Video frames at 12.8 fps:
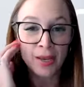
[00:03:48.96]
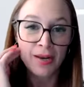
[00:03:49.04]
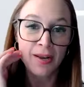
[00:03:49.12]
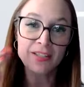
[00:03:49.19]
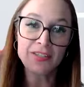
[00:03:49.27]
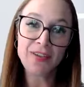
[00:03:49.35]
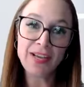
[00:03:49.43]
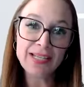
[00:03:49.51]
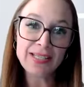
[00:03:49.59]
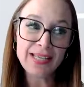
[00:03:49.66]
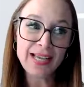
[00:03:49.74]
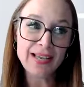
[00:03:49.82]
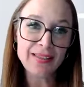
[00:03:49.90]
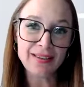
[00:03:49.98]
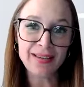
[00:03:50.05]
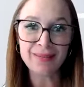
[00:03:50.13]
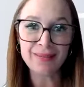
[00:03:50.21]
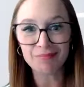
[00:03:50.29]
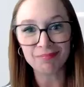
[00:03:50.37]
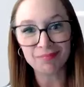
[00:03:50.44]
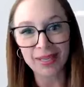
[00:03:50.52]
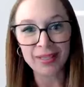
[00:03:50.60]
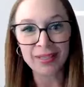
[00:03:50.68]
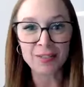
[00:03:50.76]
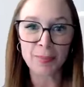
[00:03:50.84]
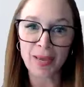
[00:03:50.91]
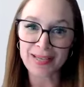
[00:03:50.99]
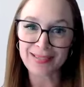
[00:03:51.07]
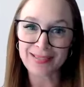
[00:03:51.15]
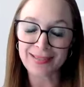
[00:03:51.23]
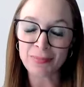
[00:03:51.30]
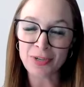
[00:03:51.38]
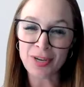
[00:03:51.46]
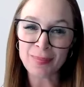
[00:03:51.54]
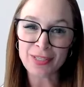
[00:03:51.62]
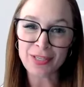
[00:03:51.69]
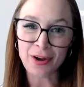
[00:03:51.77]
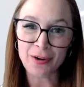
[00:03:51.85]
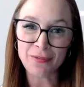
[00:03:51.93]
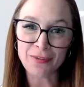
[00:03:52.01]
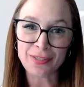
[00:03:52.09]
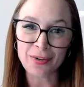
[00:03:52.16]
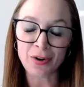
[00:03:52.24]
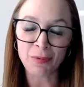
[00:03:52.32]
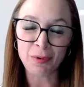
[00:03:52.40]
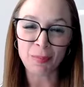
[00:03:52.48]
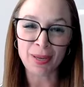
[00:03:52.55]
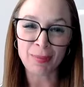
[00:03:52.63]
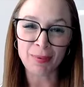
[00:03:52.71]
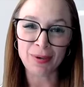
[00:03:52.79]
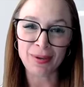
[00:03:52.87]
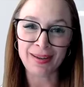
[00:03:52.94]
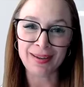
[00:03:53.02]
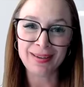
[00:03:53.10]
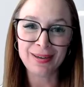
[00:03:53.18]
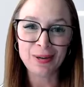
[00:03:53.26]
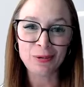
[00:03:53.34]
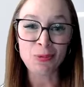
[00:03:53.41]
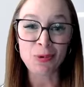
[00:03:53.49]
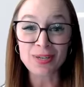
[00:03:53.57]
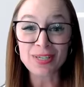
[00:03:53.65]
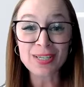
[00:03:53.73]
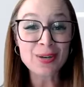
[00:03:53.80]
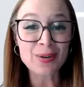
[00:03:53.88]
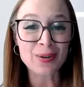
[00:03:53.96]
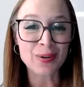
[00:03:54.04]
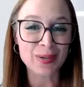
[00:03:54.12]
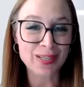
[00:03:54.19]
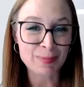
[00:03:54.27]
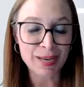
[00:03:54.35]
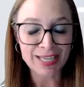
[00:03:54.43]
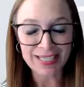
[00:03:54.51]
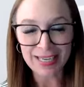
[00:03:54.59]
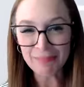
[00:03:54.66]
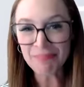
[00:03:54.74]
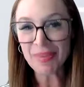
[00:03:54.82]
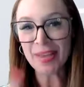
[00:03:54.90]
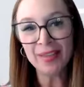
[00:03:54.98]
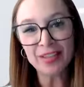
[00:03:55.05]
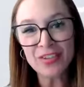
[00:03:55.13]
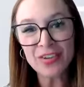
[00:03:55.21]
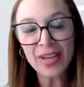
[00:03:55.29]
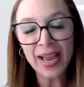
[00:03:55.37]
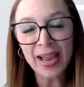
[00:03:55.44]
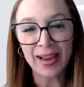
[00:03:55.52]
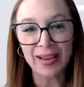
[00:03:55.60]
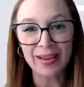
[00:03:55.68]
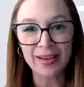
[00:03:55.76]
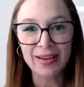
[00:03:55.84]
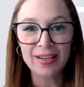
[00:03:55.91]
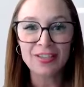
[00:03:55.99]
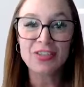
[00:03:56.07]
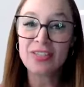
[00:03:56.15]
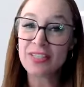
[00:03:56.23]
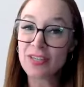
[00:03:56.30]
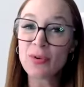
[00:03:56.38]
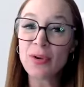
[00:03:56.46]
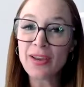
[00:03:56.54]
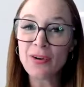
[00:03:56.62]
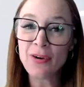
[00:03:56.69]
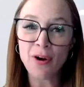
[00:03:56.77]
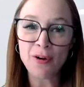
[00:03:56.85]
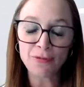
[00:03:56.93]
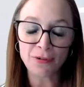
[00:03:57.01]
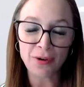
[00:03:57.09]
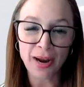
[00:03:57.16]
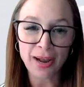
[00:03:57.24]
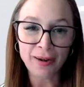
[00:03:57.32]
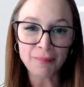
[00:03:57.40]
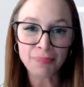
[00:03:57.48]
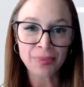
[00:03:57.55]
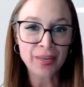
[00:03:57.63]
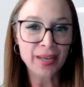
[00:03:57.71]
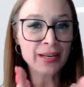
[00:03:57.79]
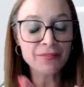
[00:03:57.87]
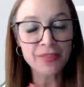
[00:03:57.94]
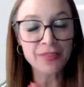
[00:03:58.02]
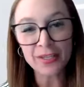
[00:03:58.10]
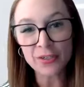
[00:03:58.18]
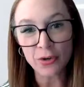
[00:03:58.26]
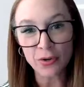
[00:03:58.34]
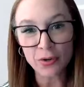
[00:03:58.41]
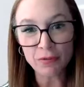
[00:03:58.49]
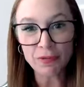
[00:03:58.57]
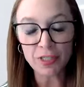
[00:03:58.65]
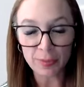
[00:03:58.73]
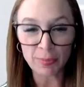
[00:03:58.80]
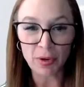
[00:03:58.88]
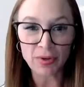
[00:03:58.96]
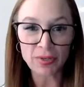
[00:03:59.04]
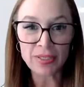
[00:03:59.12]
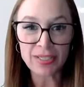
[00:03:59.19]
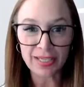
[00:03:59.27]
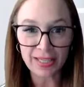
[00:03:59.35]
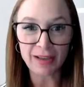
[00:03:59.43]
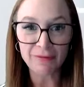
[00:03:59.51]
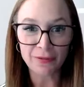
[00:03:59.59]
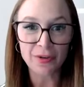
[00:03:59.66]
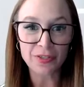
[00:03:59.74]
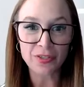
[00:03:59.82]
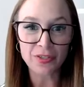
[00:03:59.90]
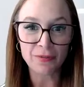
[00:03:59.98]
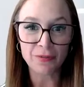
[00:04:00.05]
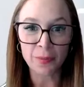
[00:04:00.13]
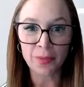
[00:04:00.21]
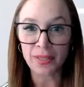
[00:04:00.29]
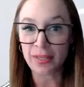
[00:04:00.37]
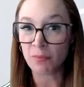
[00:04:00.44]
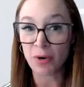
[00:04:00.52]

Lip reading: now it's fair to say that in this space, sometimes the offers are not what people are wanting or expecting, and that's okay. So still get your offer out. And if they don't respond to that first offer within